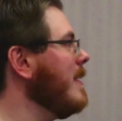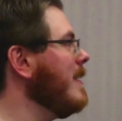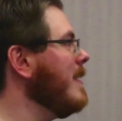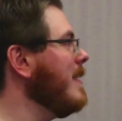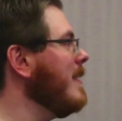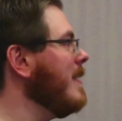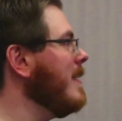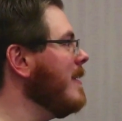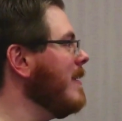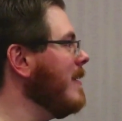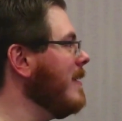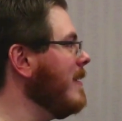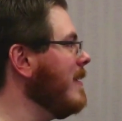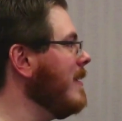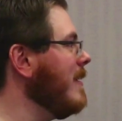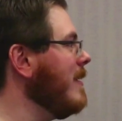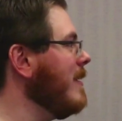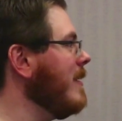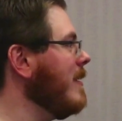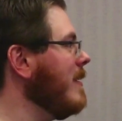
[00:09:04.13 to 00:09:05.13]

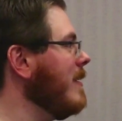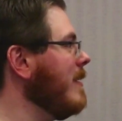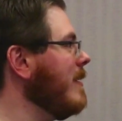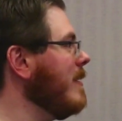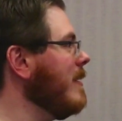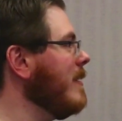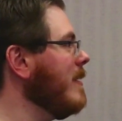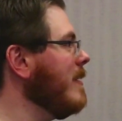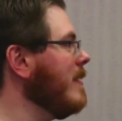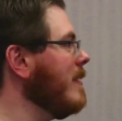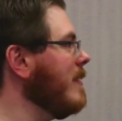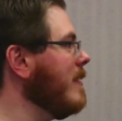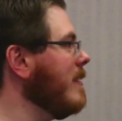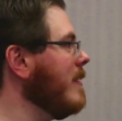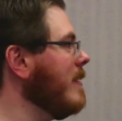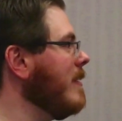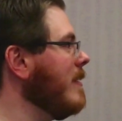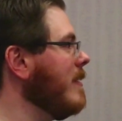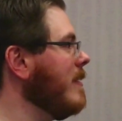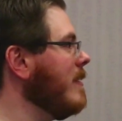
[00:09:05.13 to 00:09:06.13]

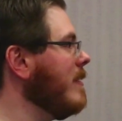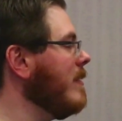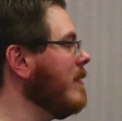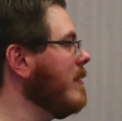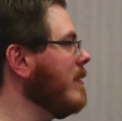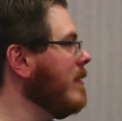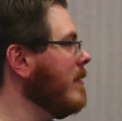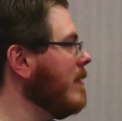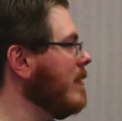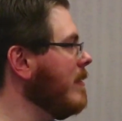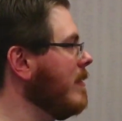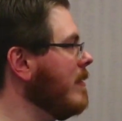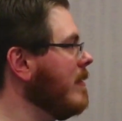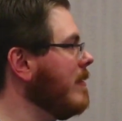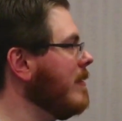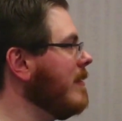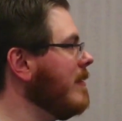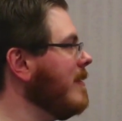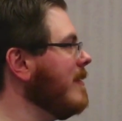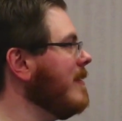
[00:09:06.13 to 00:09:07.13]

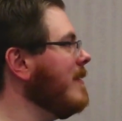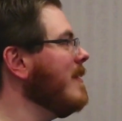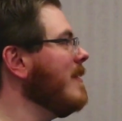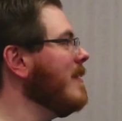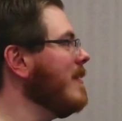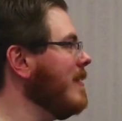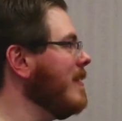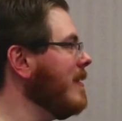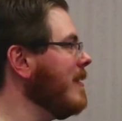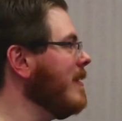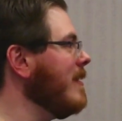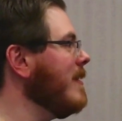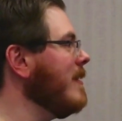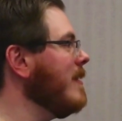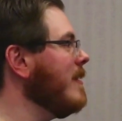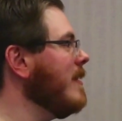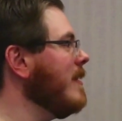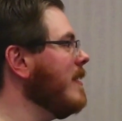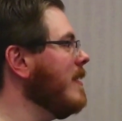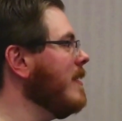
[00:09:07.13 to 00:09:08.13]

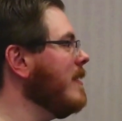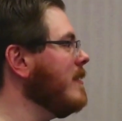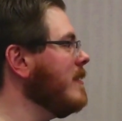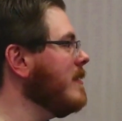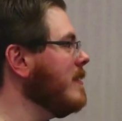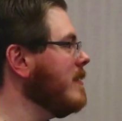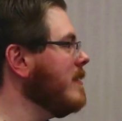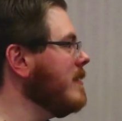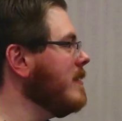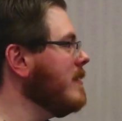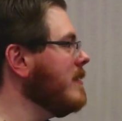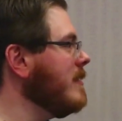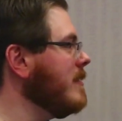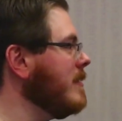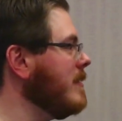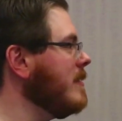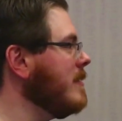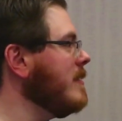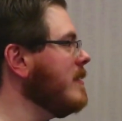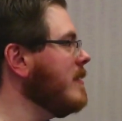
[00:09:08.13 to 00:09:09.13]

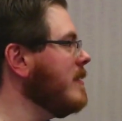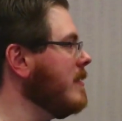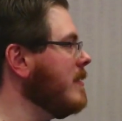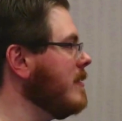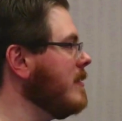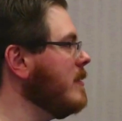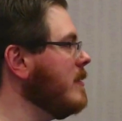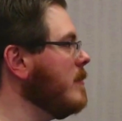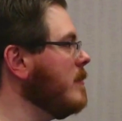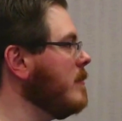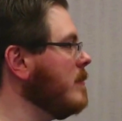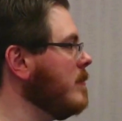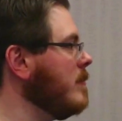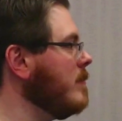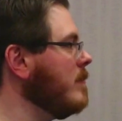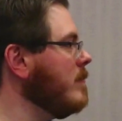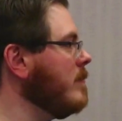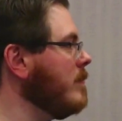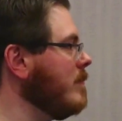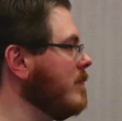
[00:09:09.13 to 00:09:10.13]

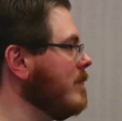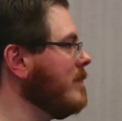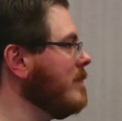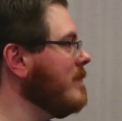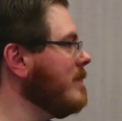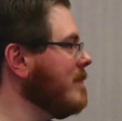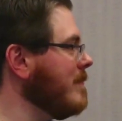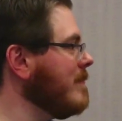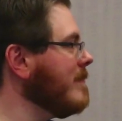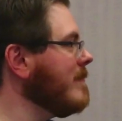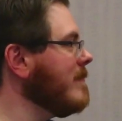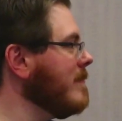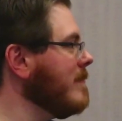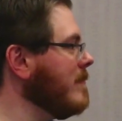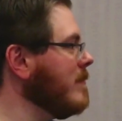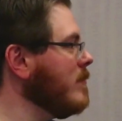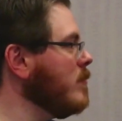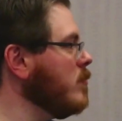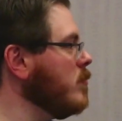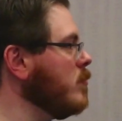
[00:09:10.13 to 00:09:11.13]

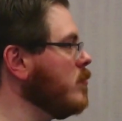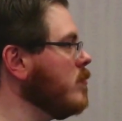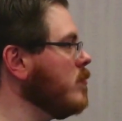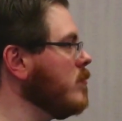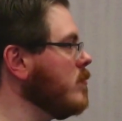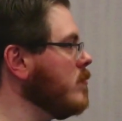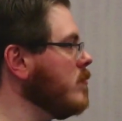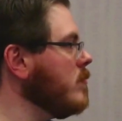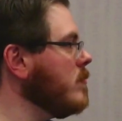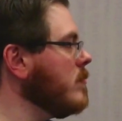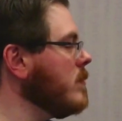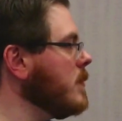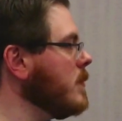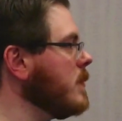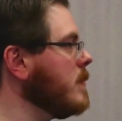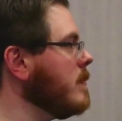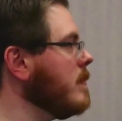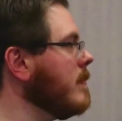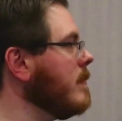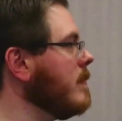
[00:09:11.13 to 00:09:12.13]
This person isn't speaking.